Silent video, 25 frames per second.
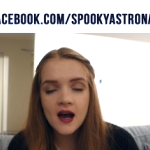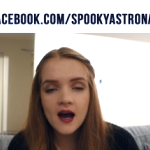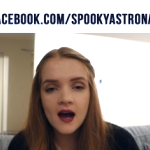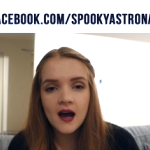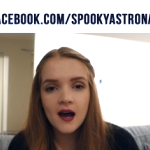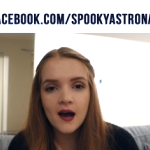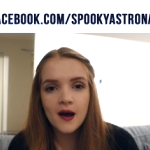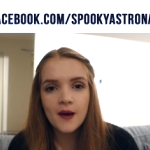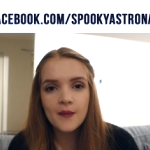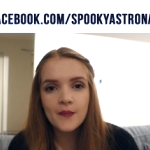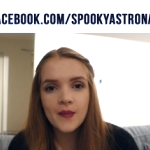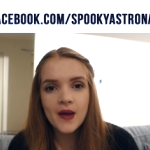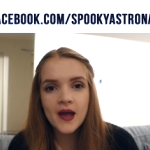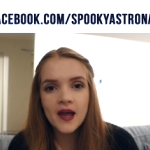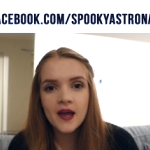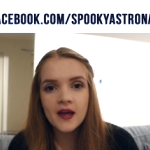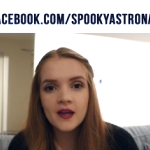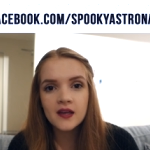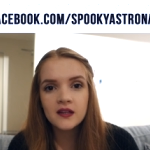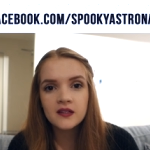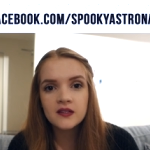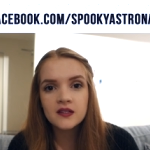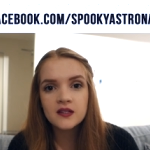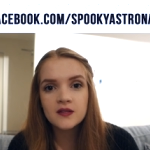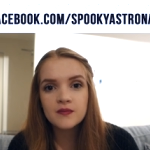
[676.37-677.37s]
Um,
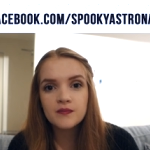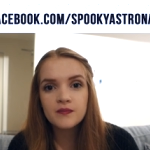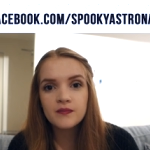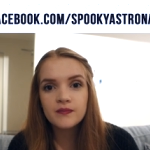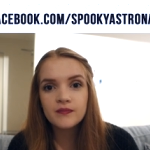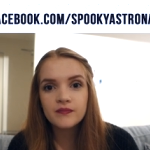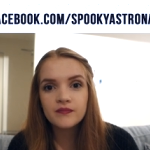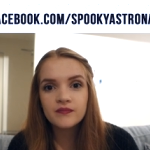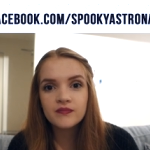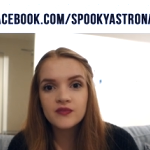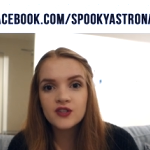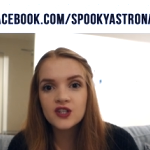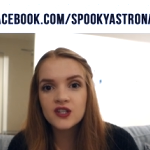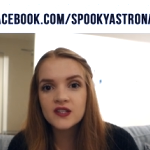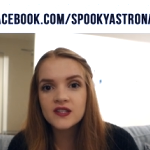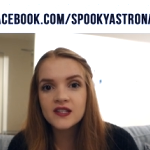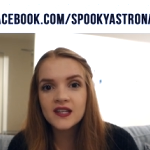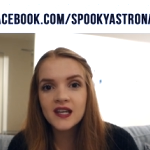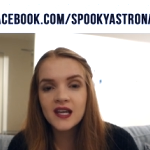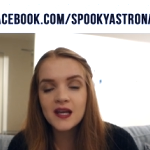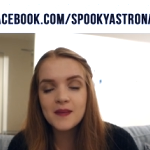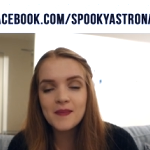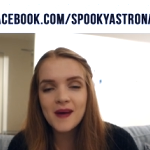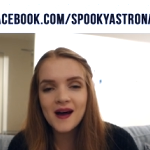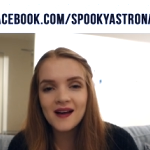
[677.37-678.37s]
and just
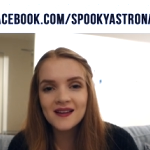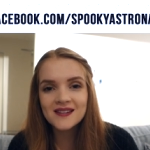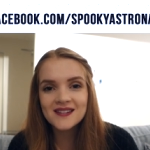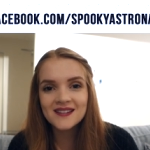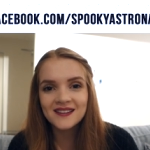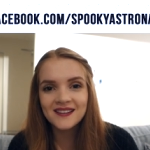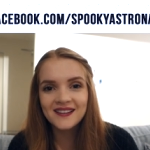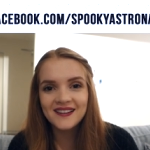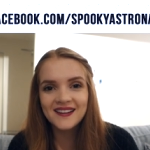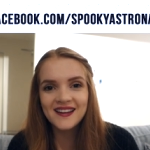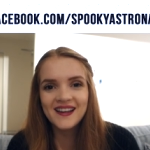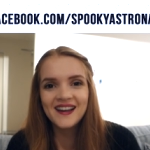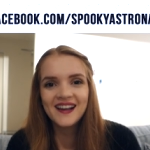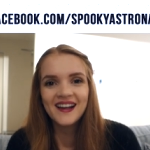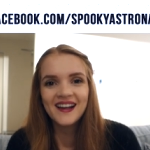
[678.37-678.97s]
keep hustling.